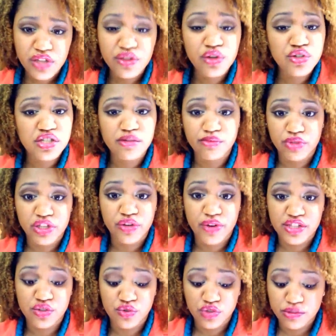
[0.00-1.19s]
those are some really
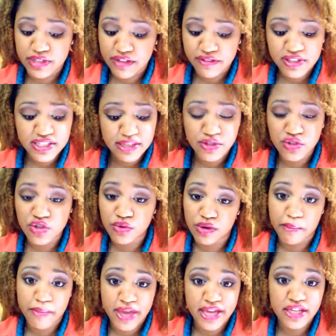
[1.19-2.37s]
great tools, but definitely step 2, you want
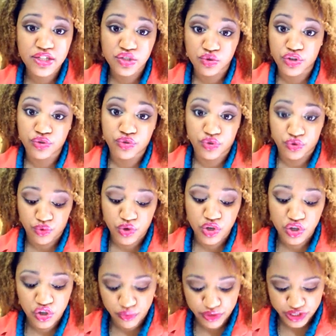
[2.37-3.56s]
to make sure you do
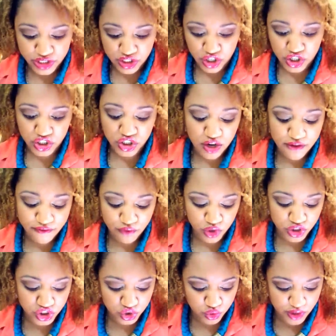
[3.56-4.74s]
your research for
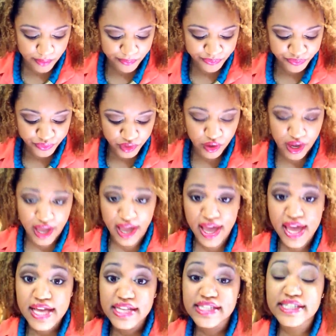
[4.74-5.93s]
sure. Okay.
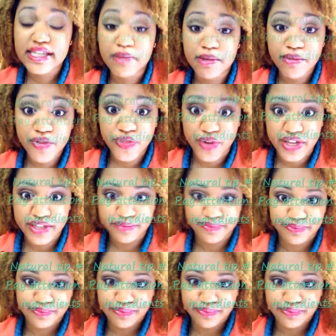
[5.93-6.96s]
Step number 3.